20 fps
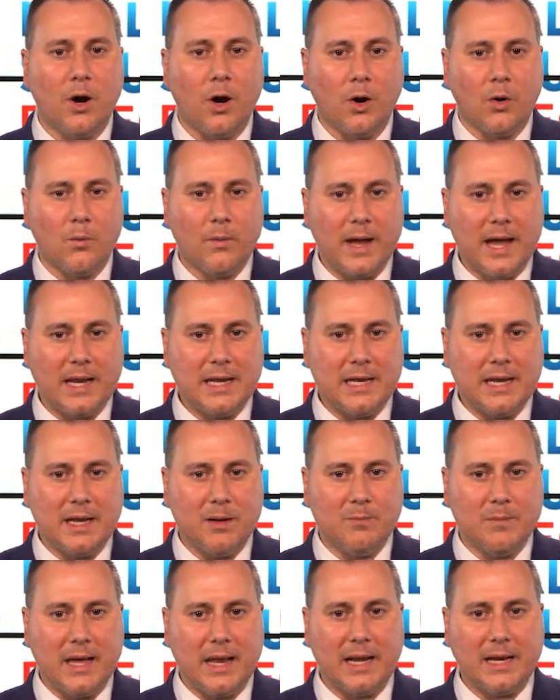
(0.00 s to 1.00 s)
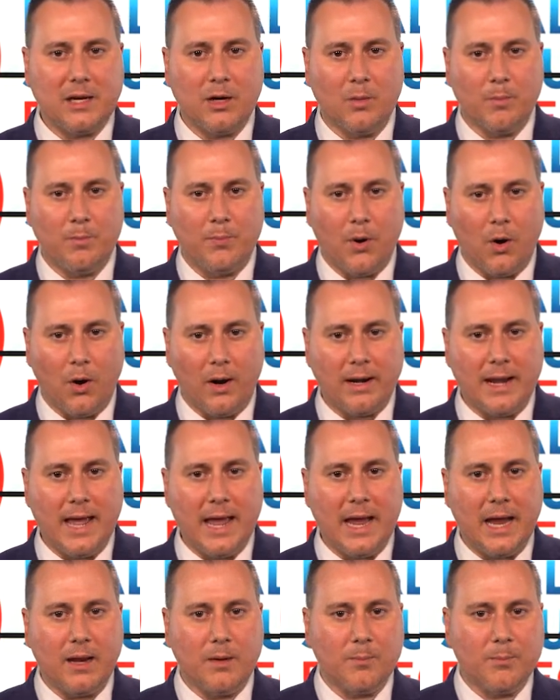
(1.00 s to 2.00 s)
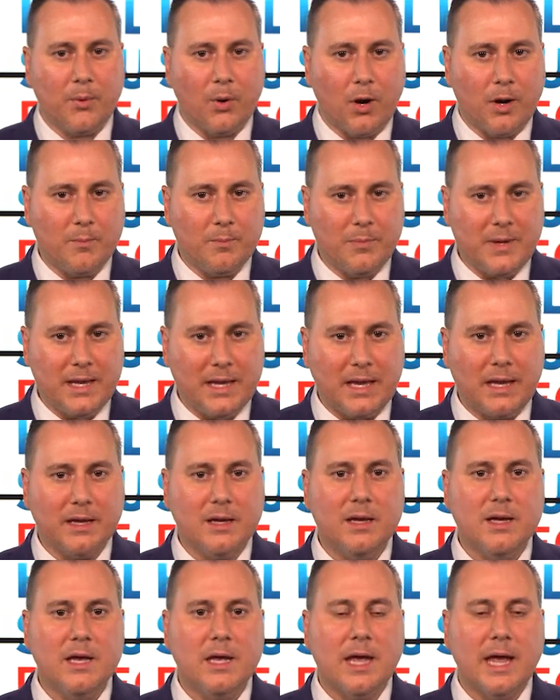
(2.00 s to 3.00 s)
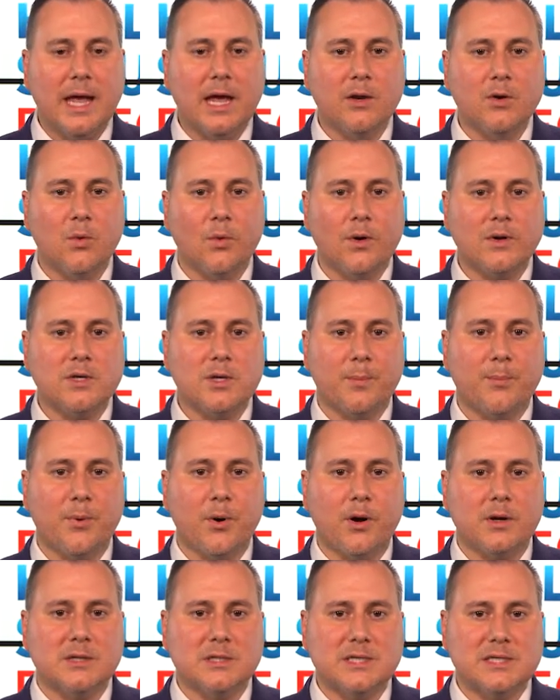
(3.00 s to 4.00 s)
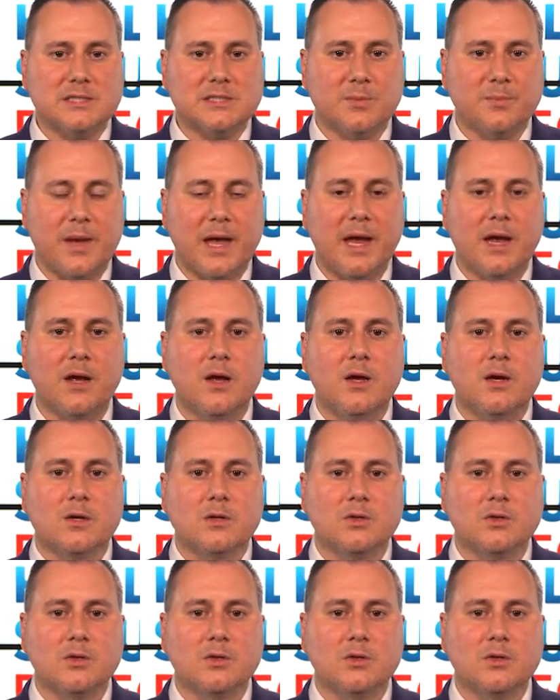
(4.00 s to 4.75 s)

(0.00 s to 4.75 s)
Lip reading: already in Medicare Part A and Part B in order to participate